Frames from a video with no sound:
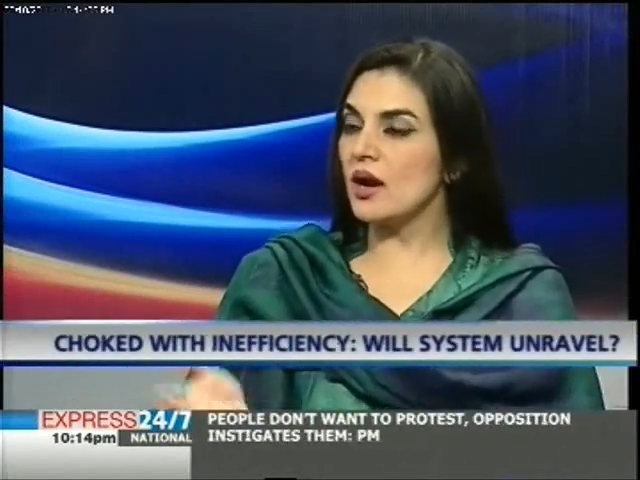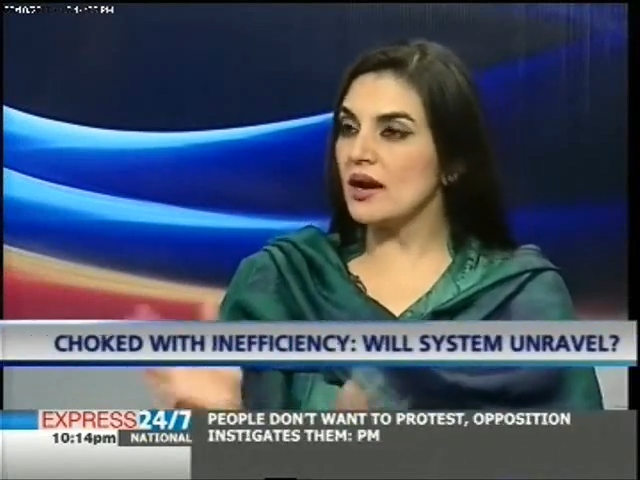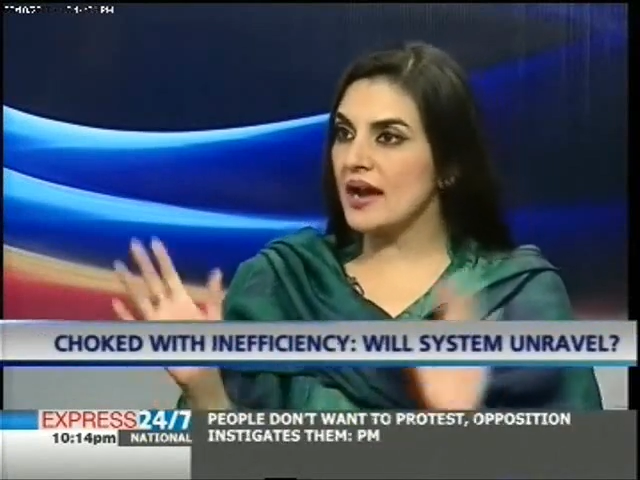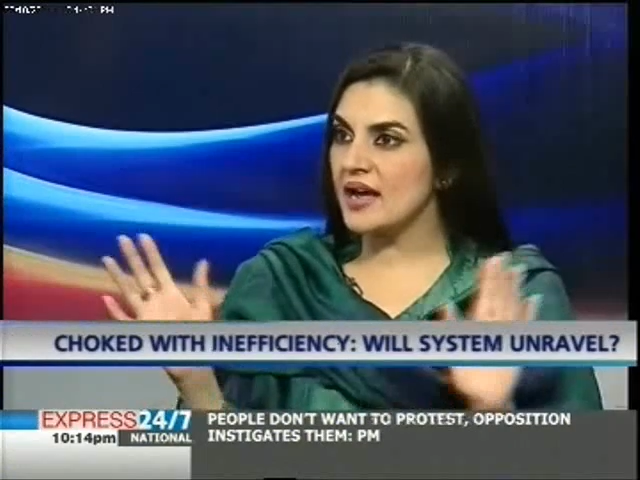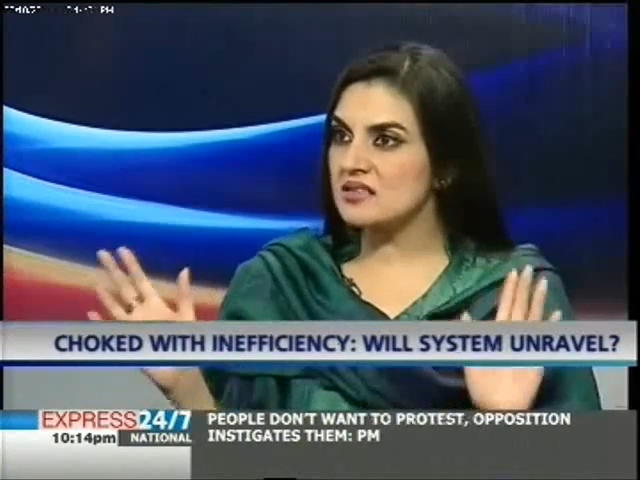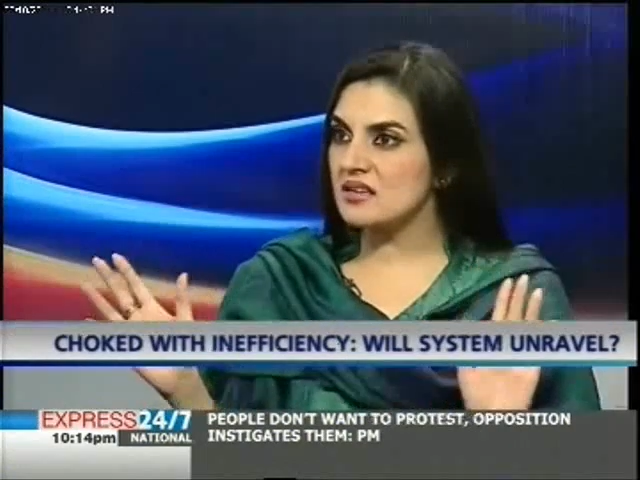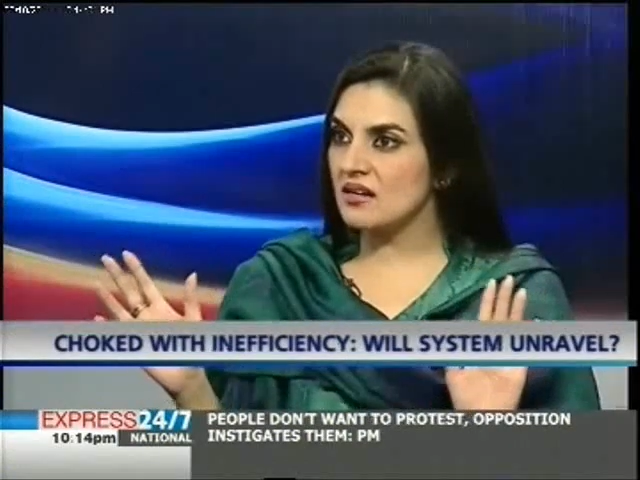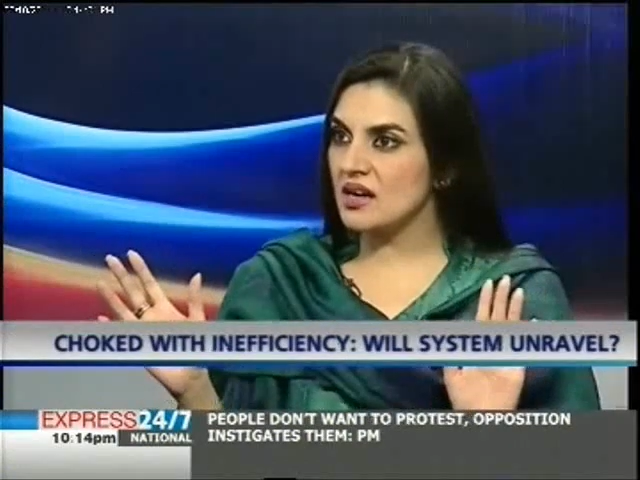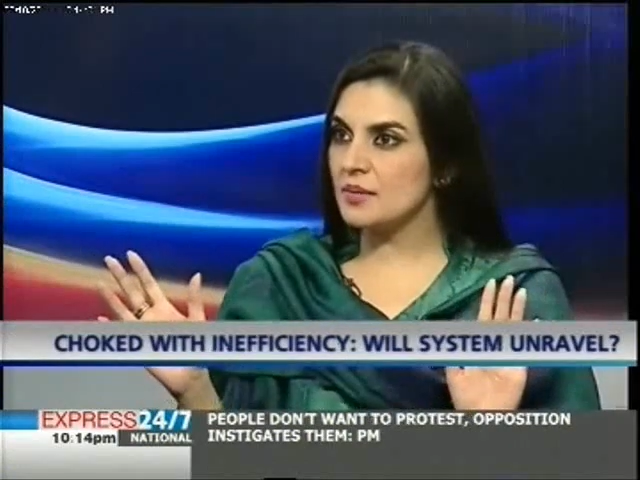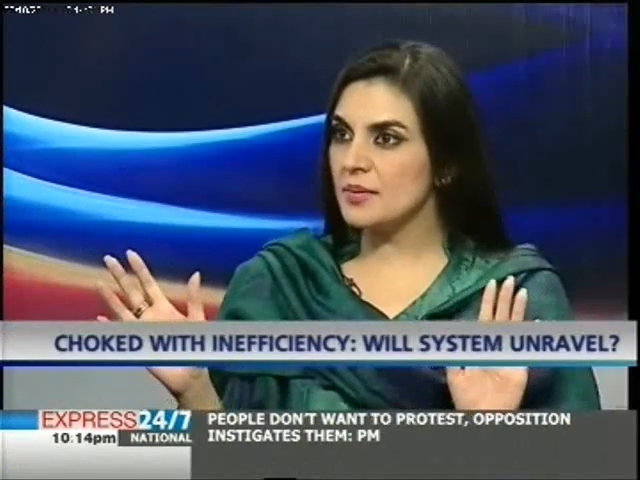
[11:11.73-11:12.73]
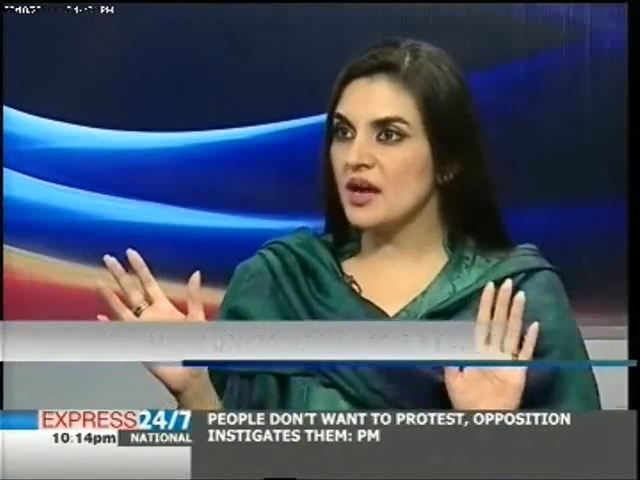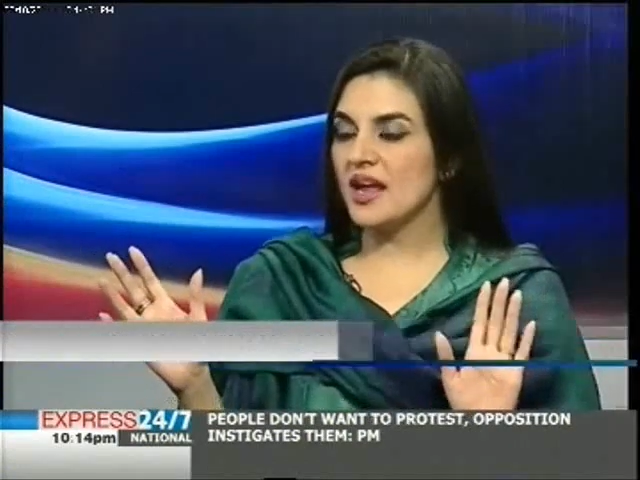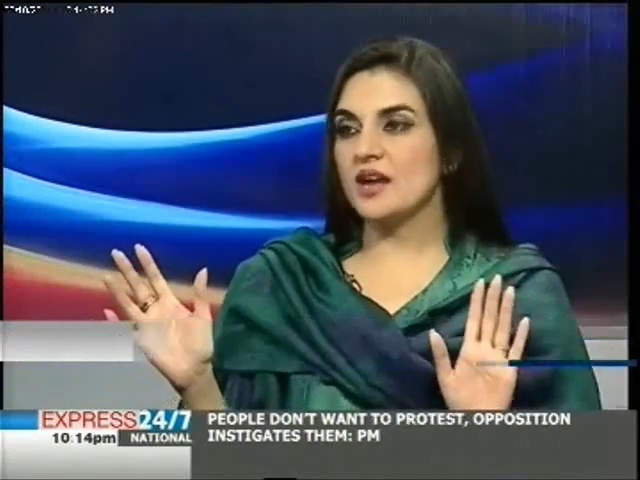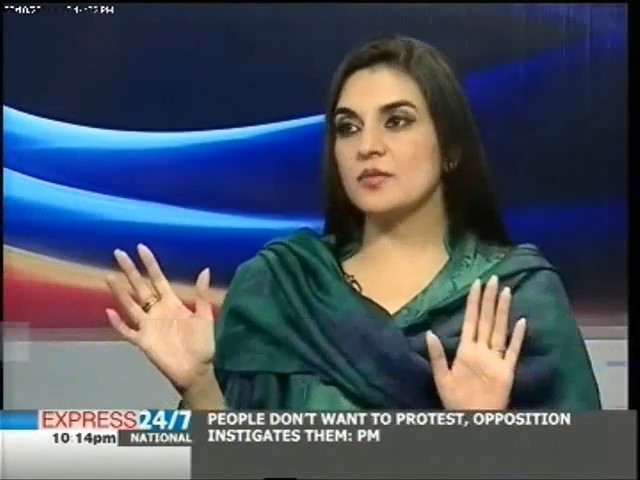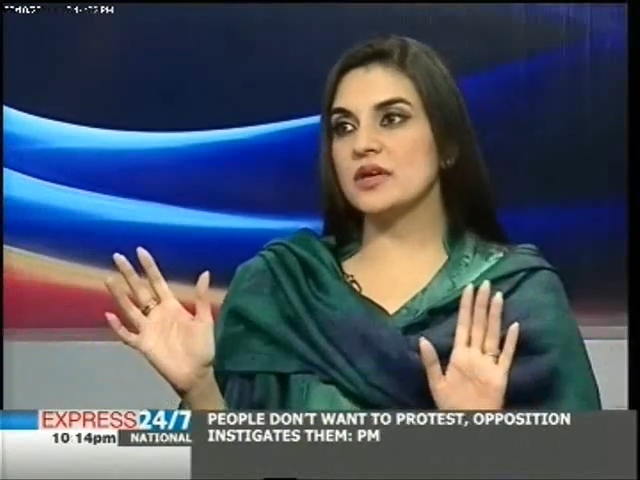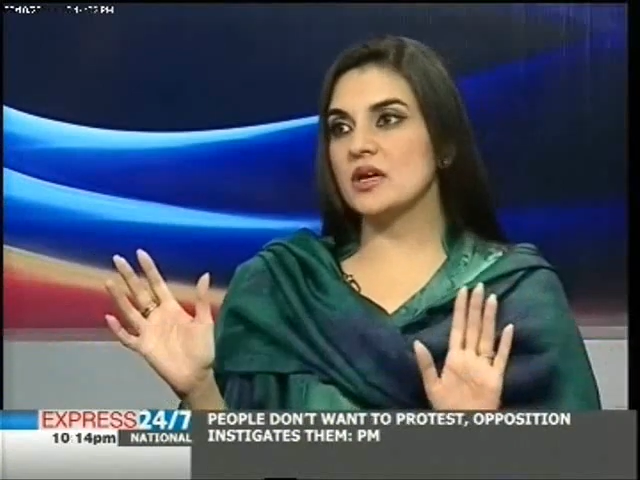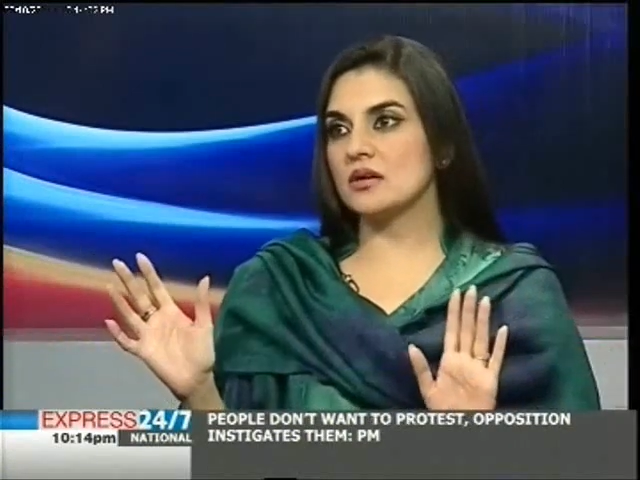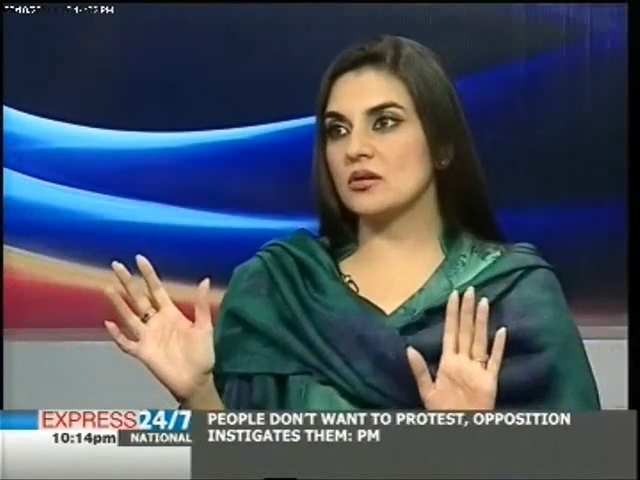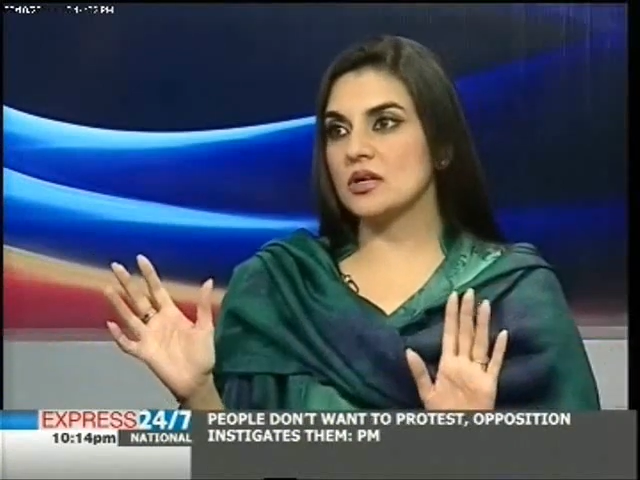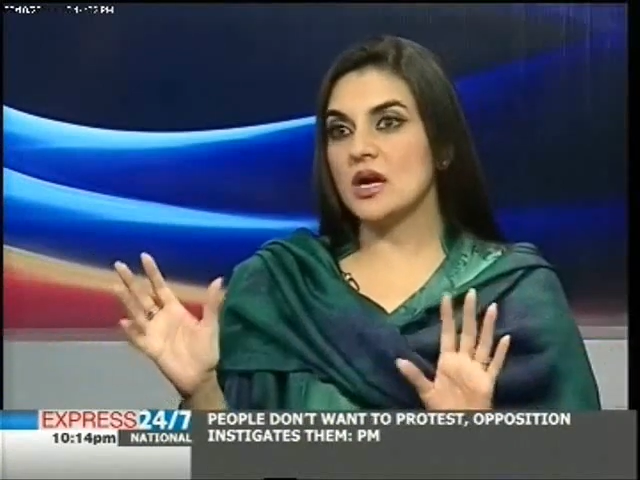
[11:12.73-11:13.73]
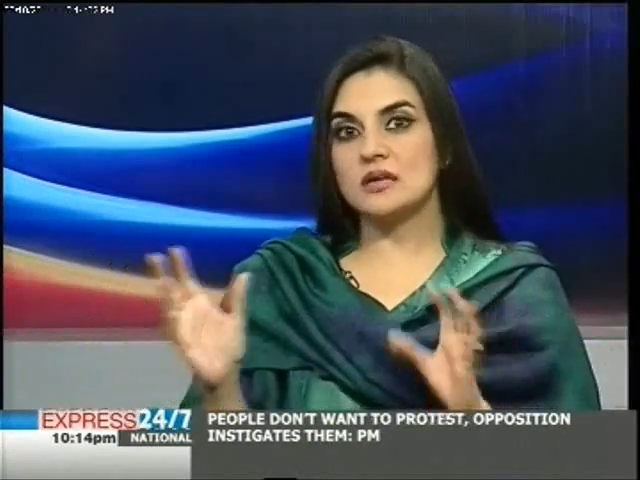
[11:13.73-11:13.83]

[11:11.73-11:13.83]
our hands are up and we cannot.